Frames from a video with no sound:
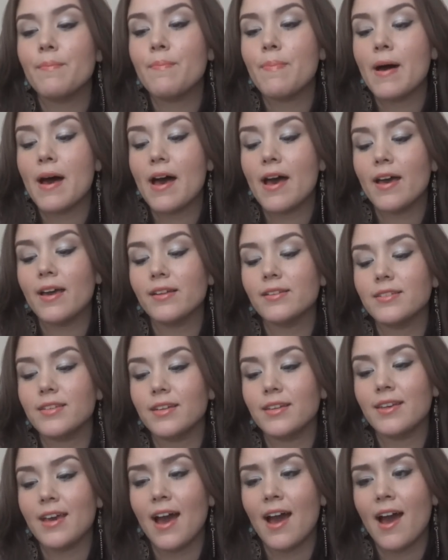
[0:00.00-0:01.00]
But
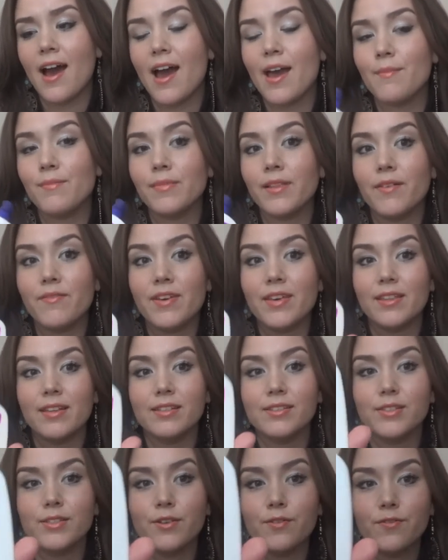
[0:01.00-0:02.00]
yeah, I'm loving
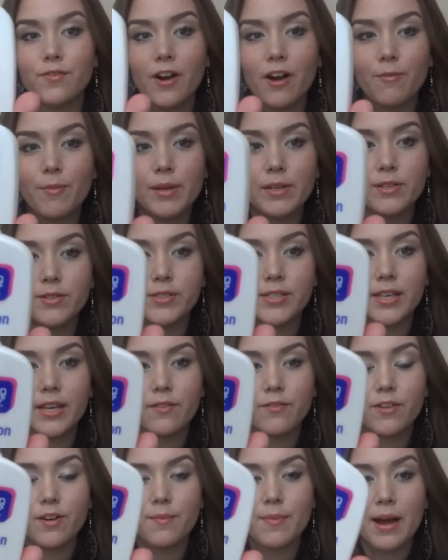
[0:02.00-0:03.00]
this so far. I've been using
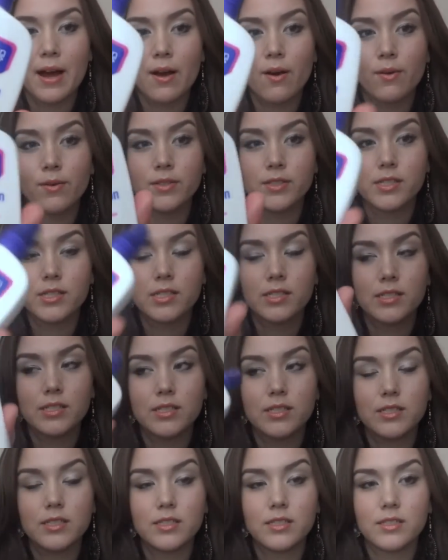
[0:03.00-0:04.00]
it for about
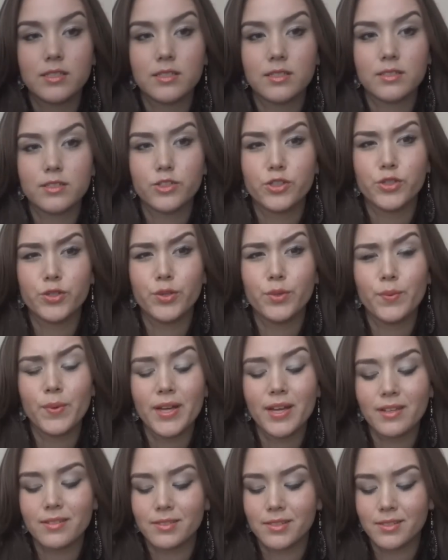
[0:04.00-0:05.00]
two
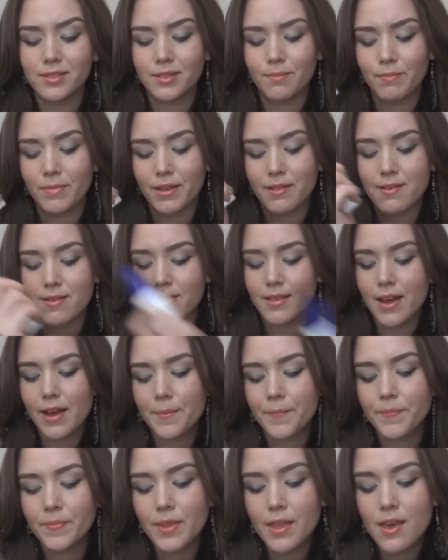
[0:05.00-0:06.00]
weeks, something like
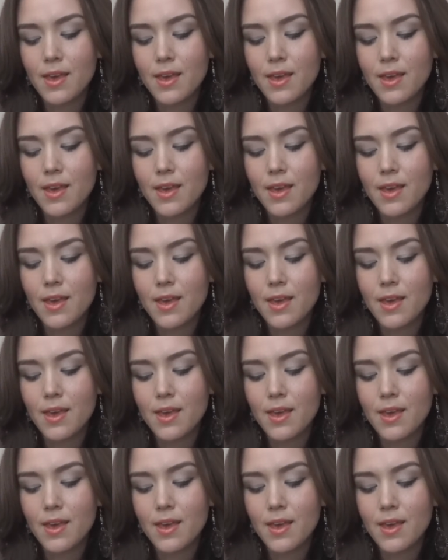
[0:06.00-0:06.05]
that.